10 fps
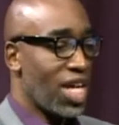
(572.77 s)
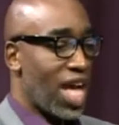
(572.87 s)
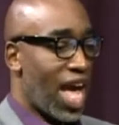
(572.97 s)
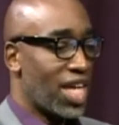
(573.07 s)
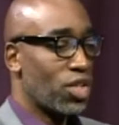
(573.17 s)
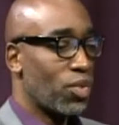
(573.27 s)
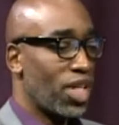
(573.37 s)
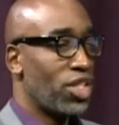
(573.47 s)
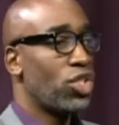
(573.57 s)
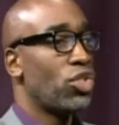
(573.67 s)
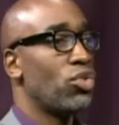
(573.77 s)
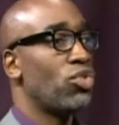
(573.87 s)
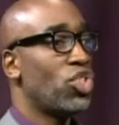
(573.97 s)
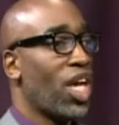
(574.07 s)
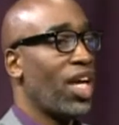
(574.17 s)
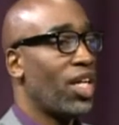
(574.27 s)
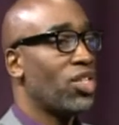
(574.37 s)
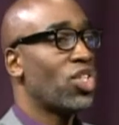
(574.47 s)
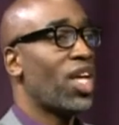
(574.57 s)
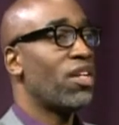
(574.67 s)
as it relates to
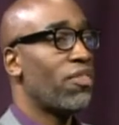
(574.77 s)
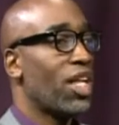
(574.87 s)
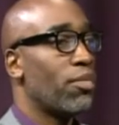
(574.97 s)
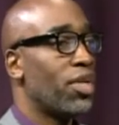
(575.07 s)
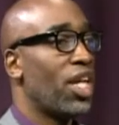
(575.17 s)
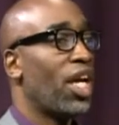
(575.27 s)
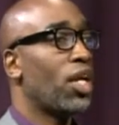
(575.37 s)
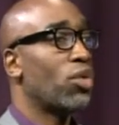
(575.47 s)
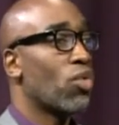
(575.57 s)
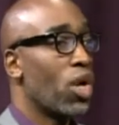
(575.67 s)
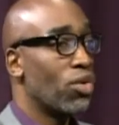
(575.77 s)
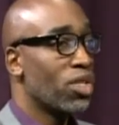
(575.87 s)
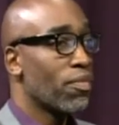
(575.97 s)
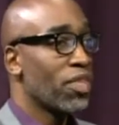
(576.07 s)
change and development and growth.